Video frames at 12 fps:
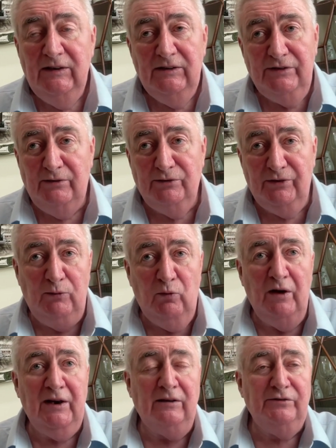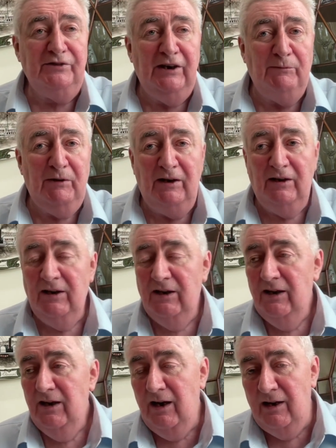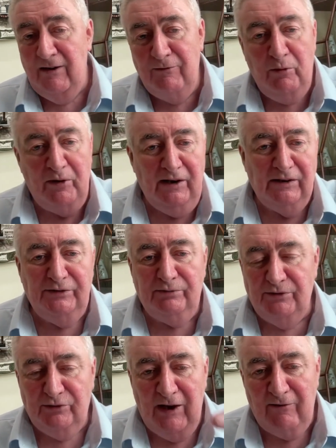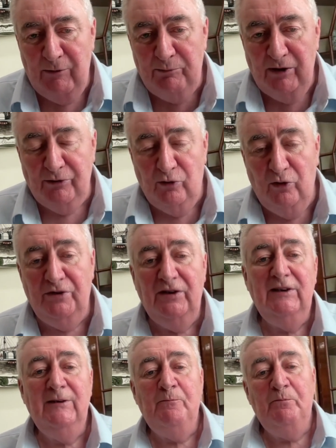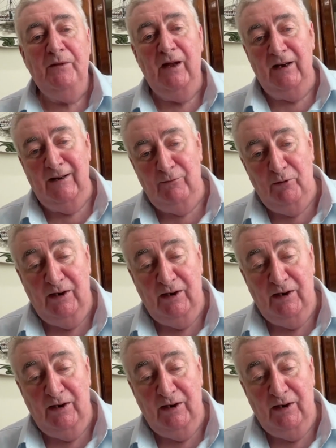So there was only one house near me, and everybody else was driving up and down the road. And everybody